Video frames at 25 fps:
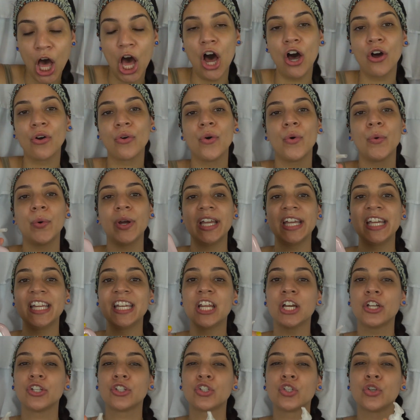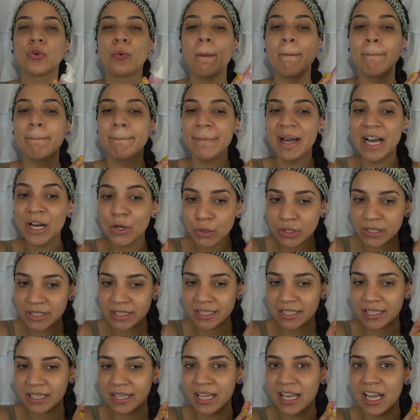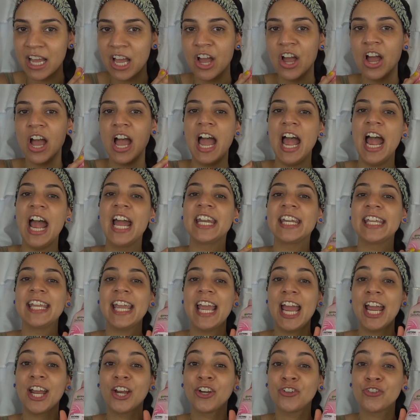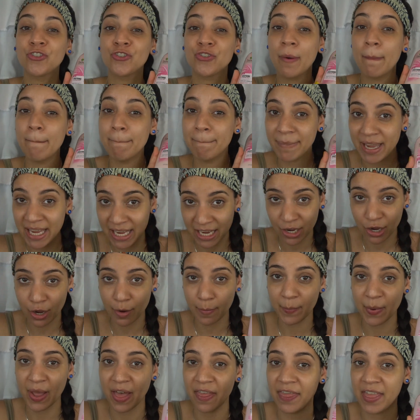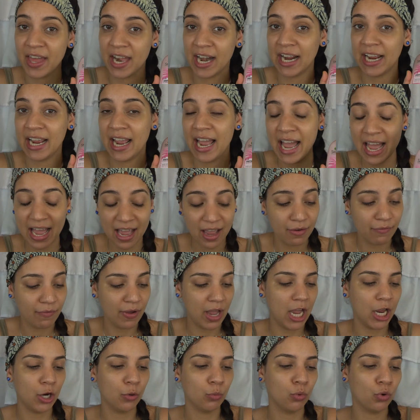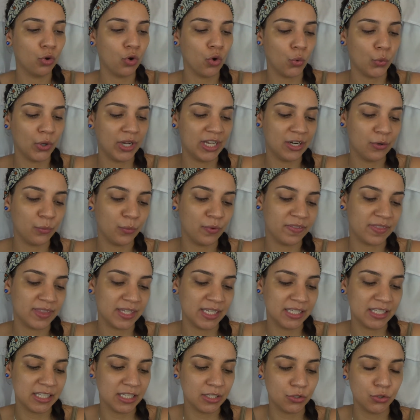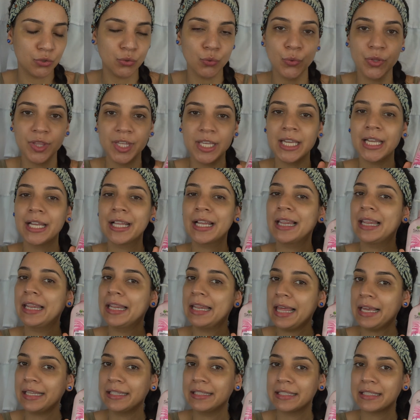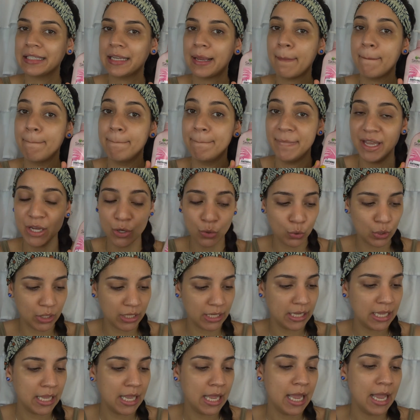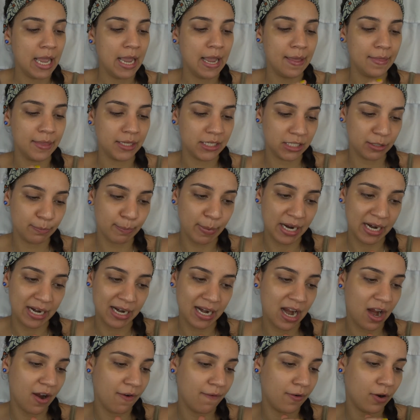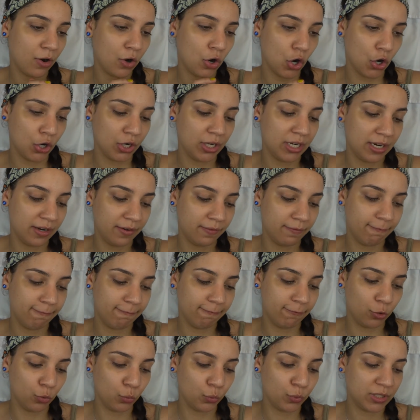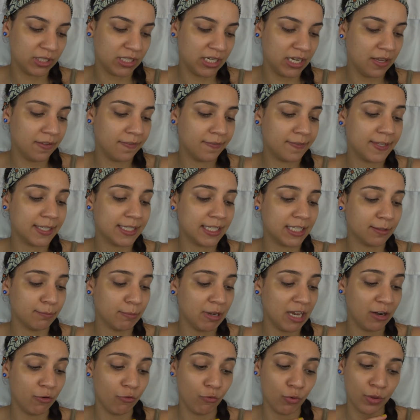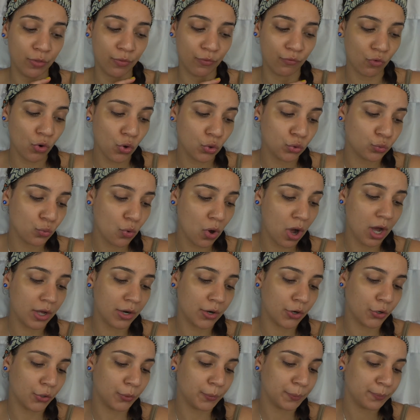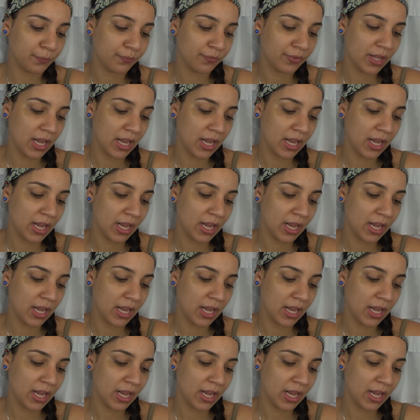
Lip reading: I'll go in to melt any extra makeup that I have. I will go in with this Soothing Cleansing Milk, and this is by Garnier Fructis. This is made with rose water,